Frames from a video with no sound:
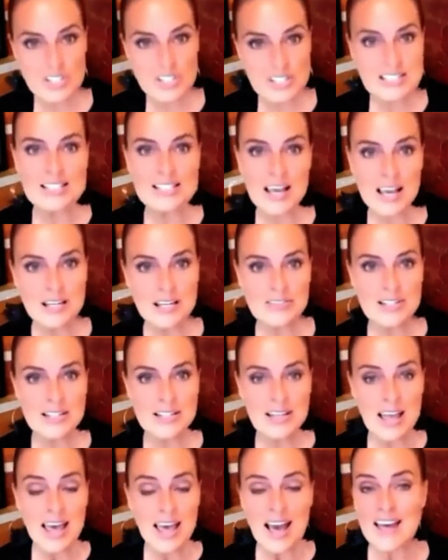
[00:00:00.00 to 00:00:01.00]
side of it,
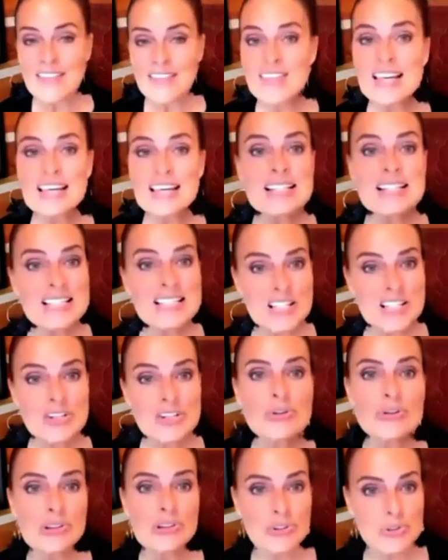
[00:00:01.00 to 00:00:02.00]
and they continue to
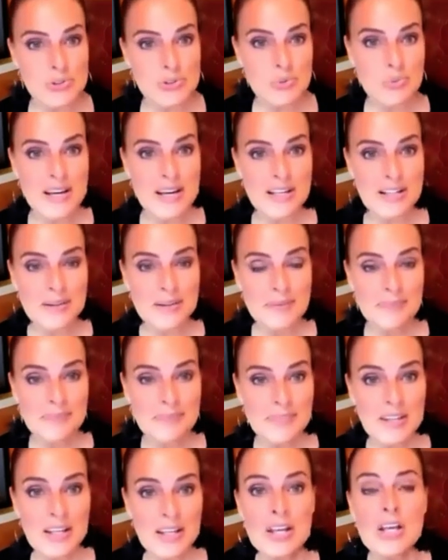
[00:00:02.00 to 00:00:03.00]
lose weight.
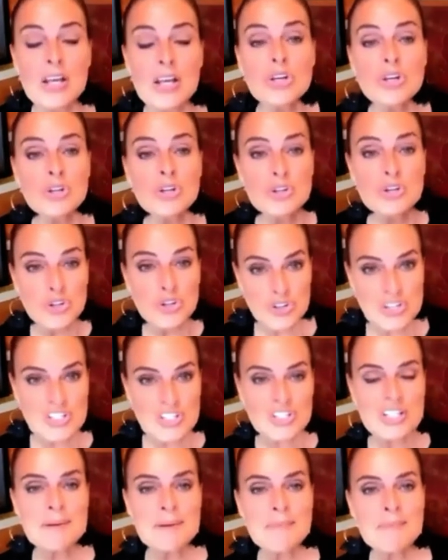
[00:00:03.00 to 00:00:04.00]

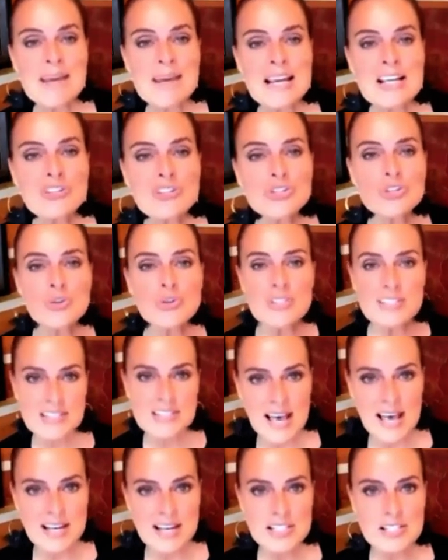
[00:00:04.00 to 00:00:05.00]
Nutrition makes you
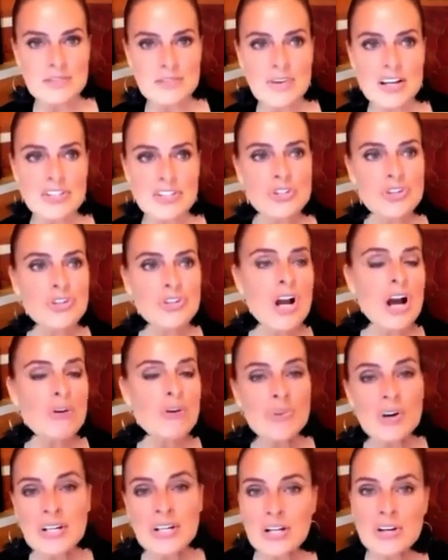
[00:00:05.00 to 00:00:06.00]
satisfied, so you're not
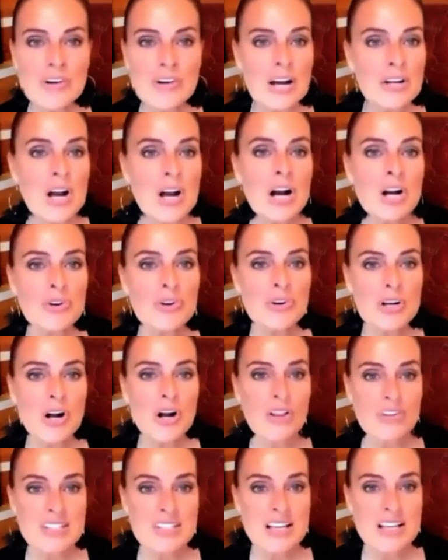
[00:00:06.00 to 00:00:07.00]
running around hungry all the
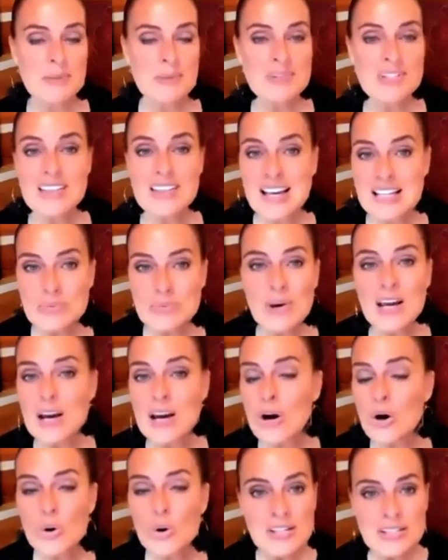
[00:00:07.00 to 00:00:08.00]
time. So that's why I
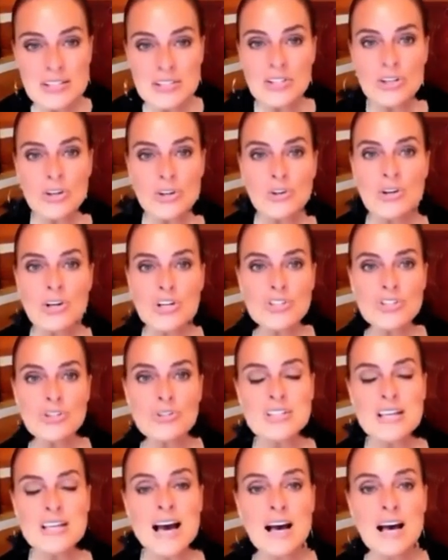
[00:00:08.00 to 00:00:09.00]
always encourage you to
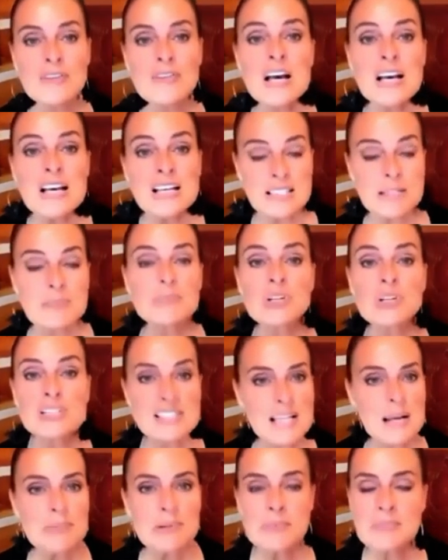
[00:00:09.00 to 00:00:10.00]
have some good
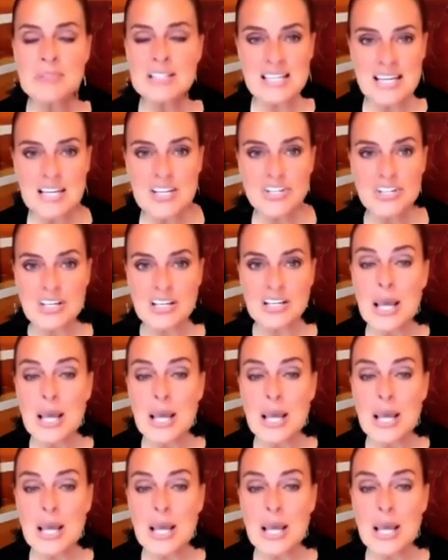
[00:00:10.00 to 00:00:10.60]
supplementation,